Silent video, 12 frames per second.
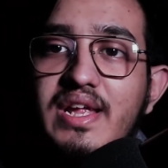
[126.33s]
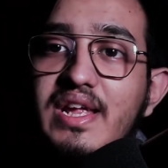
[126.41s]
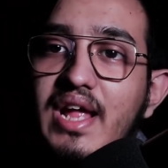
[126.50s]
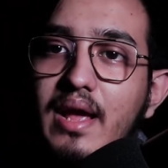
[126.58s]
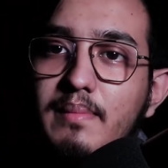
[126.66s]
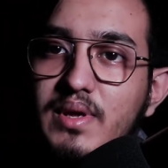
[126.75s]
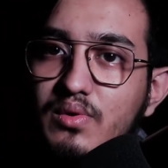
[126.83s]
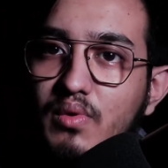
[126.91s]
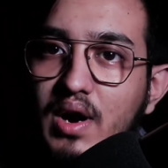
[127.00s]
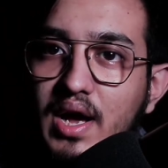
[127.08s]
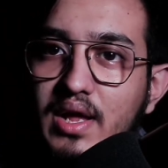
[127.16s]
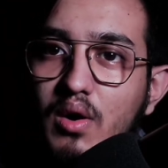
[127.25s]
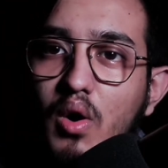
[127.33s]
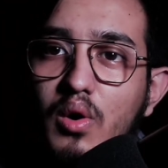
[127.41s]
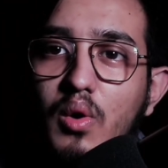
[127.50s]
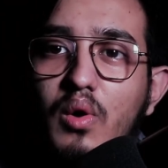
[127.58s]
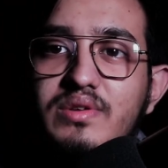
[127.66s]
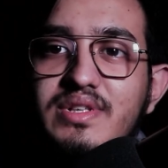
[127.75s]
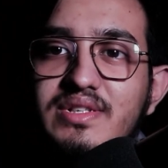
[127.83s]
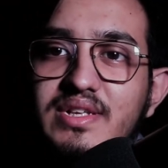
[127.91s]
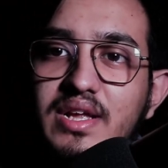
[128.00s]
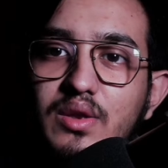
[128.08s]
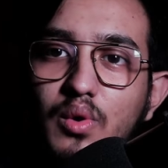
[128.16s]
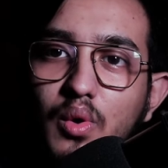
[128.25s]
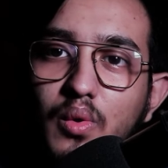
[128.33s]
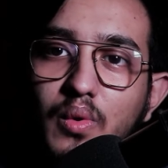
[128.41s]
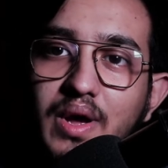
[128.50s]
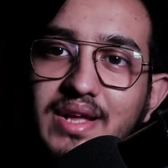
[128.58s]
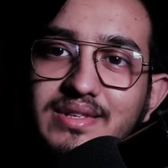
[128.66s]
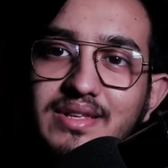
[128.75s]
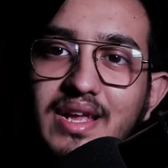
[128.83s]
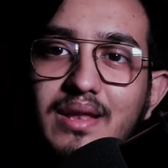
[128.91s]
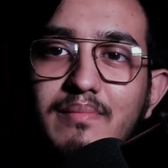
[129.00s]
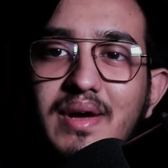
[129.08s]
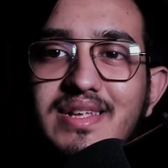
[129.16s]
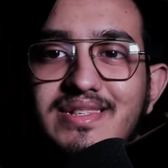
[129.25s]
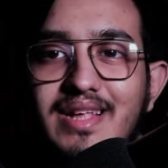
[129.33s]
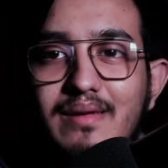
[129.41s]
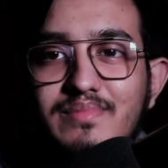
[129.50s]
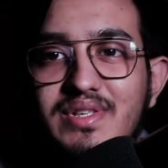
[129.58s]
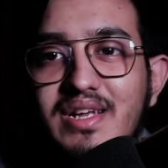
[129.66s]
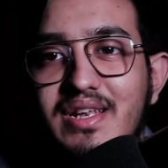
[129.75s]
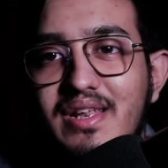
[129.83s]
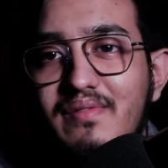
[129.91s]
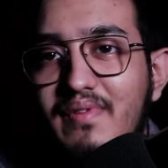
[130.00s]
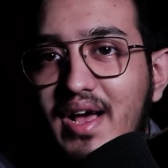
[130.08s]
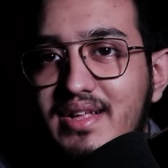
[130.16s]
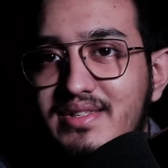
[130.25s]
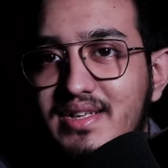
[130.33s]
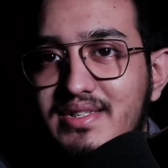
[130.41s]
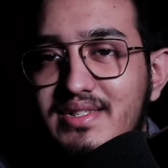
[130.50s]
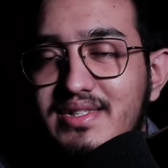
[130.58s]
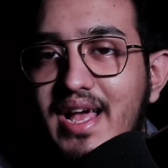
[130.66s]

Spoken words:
EMUI or Oxygen OS in my Samsung devices,